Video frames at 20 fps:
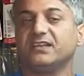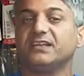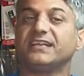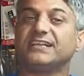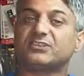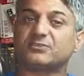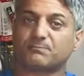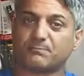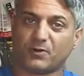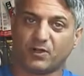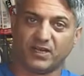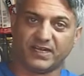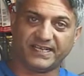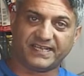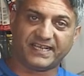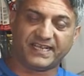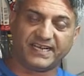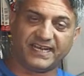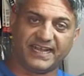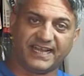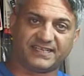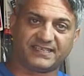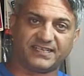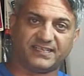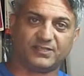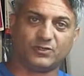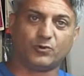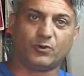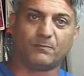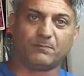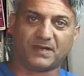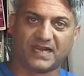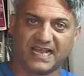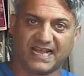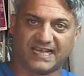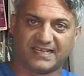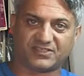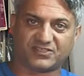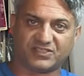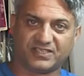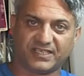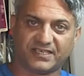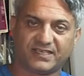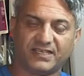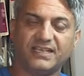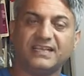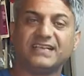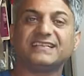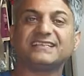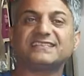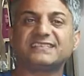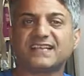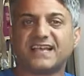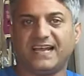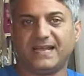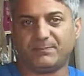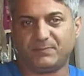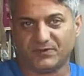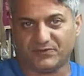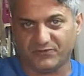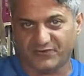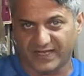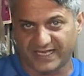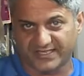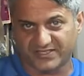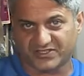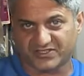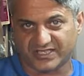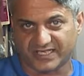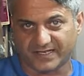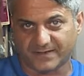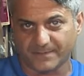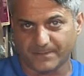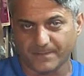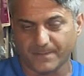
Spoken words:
it's probably connecting to a plastic type of fencing.